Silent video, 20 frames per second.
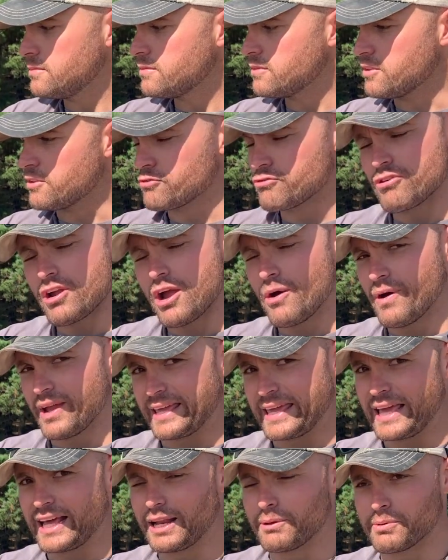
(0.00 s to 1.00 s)
308
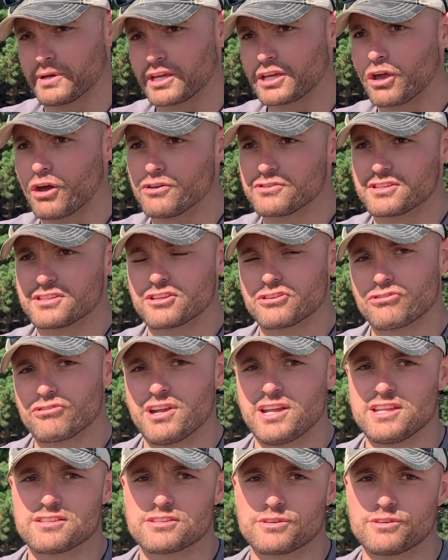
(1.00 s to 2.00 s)
caliber goes into
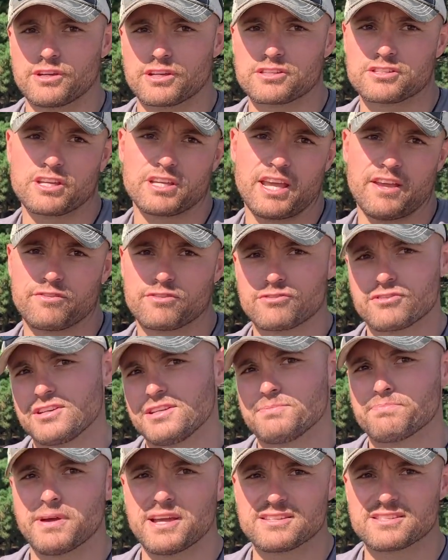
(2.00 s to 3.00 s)
transonic. So you have 3
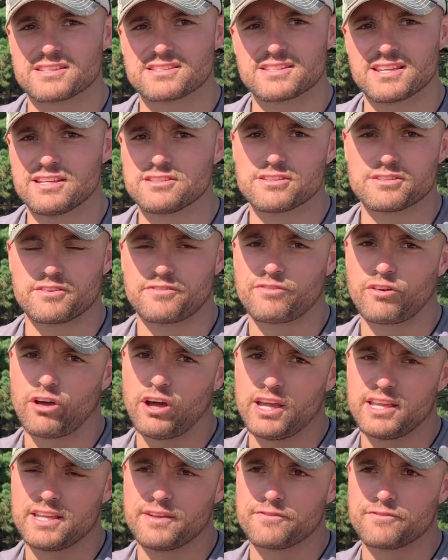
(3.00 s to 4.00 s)
basic stages of
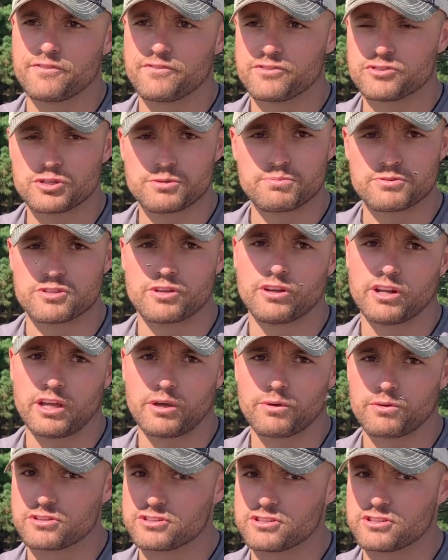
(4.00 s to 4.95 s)
flight. You have supersonic, which